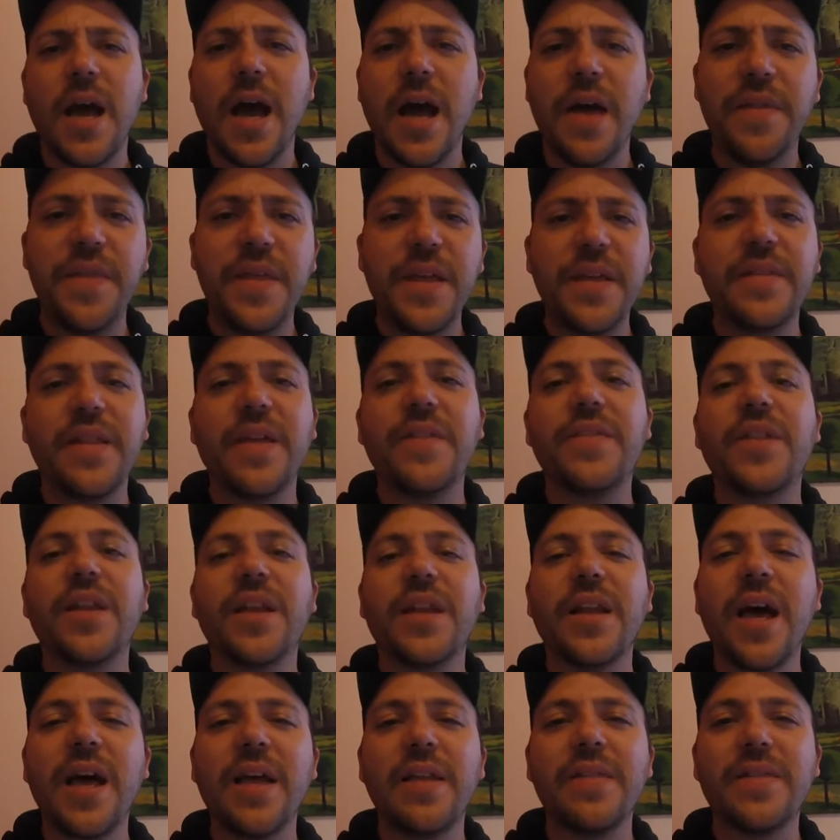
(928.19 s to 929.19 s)
I think that the
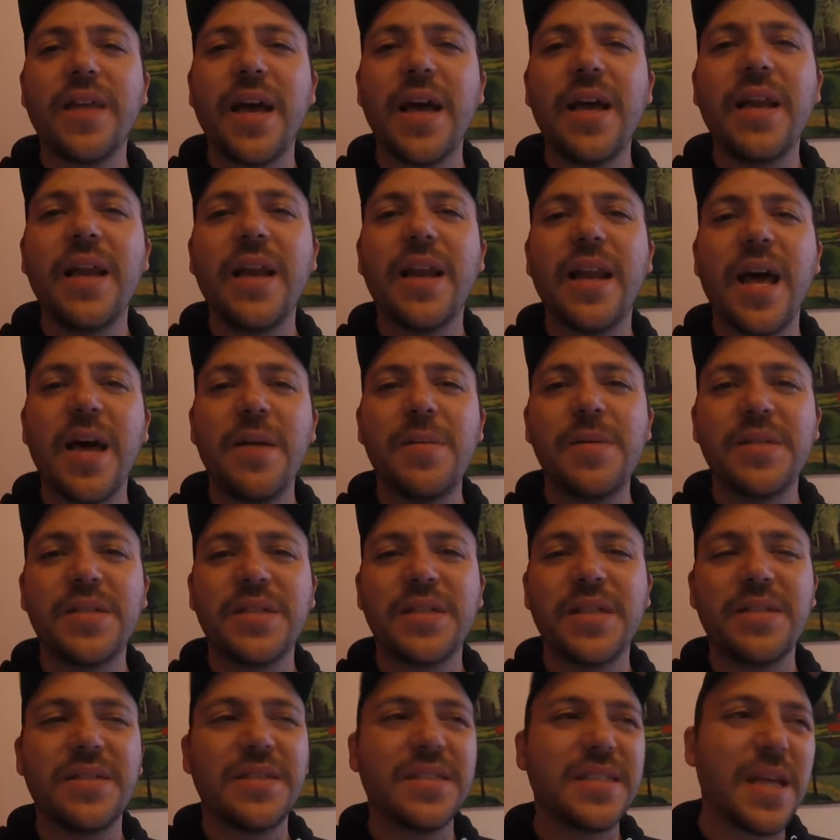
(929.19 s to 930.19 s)
Dalai Lama
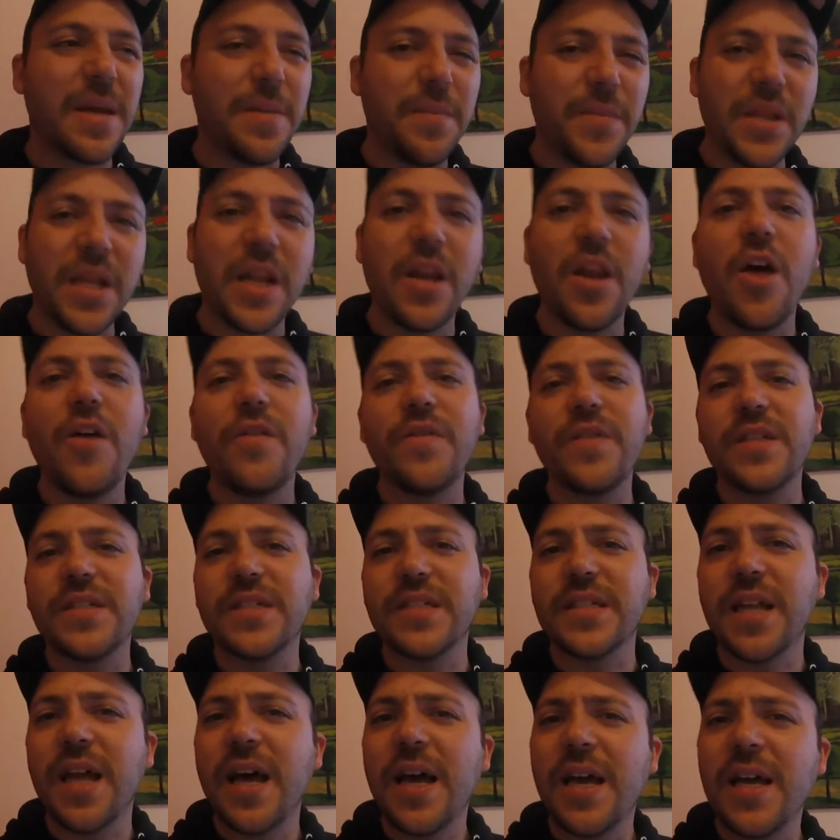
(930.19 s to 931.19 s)
said something along
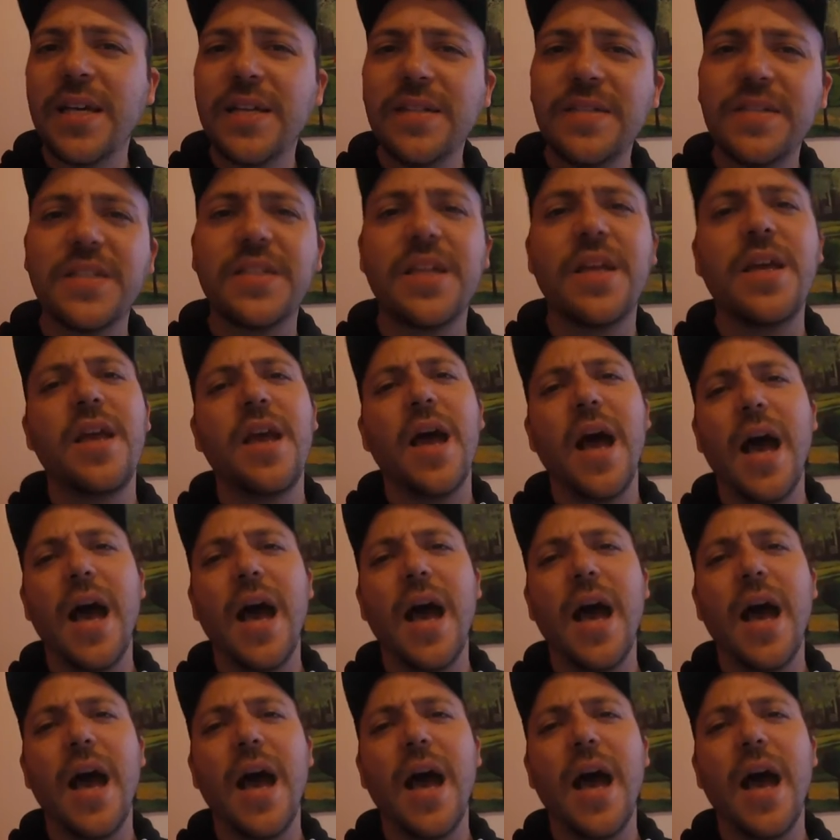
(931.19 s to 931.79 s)
these lines.